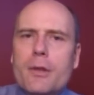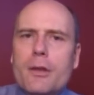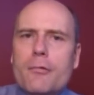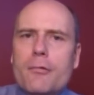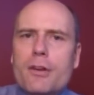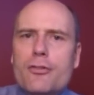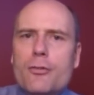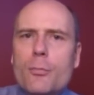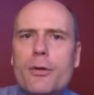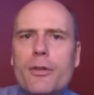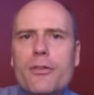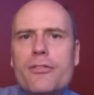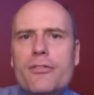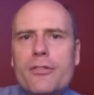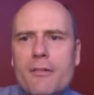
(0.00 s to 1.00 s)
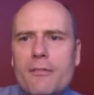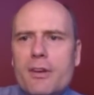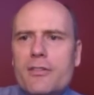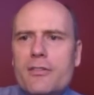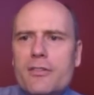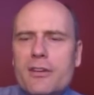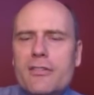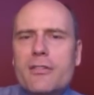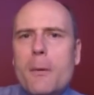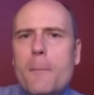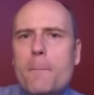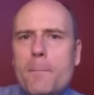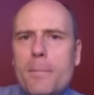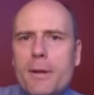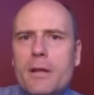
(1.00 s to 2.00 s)
reached more than
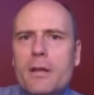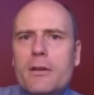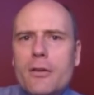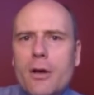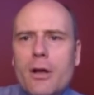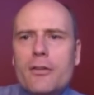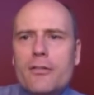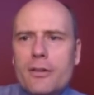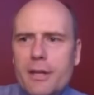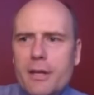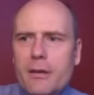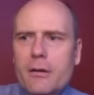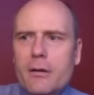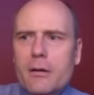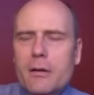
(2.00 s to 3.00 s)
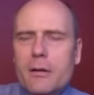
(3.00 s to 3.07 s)
$76 billion a year.